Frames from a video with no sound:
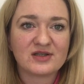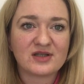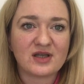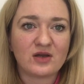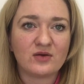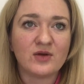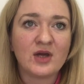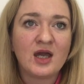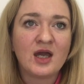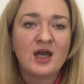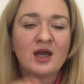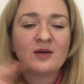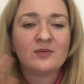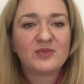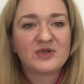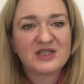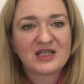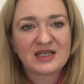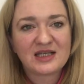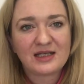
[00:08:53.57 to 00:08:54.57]
So
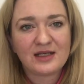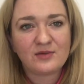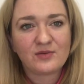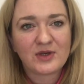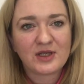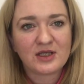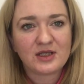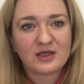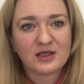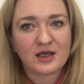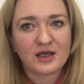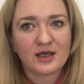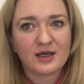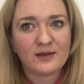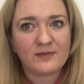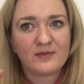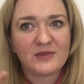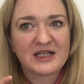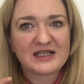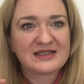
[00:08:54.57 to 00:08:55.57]
particularly
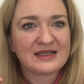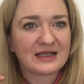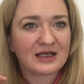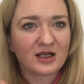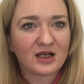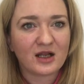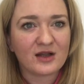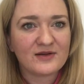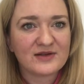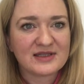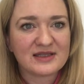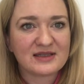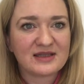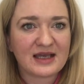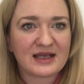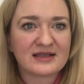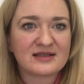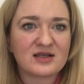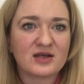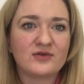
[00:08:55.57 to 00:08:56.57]
when listing clothes and
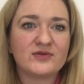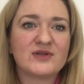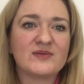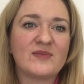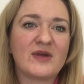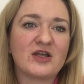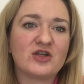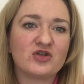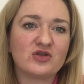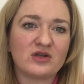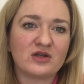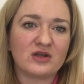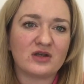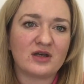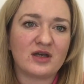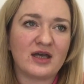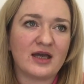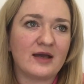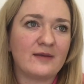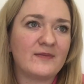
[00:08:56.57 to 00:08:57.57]
things, I always make sure that
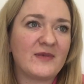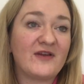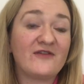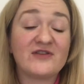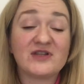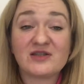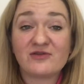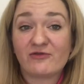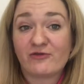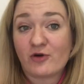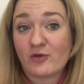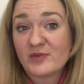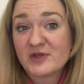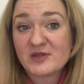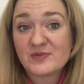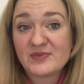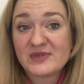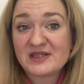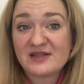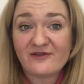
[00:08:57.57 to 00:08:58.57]
if it's from a
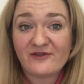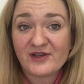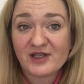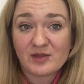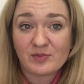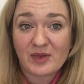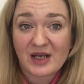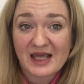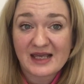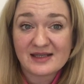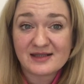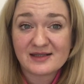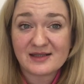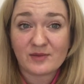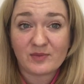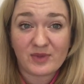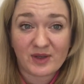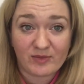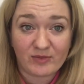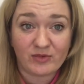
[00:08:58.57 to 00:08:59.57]
specific place
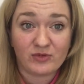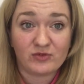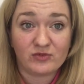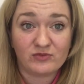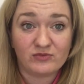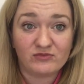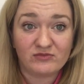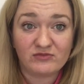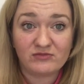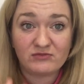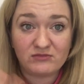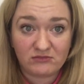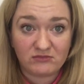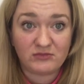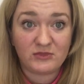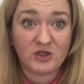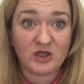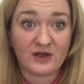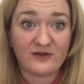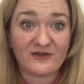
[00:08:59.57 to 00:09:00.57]
that people,
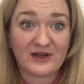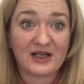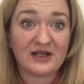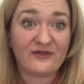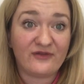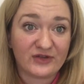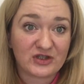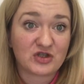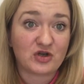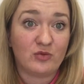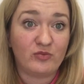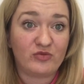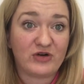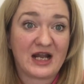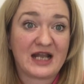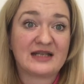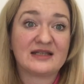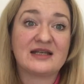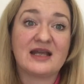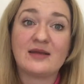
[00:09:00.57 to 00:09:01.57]
you know, value, if it's got
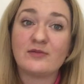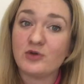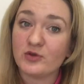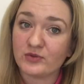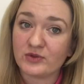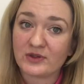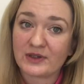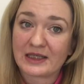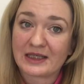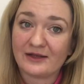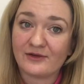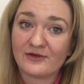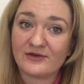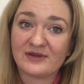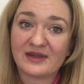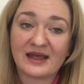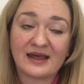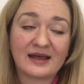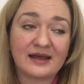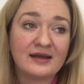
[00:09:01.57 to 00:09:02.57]
brand name, you want to
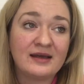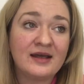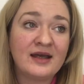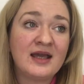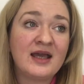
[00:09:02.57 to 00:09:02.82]
include that.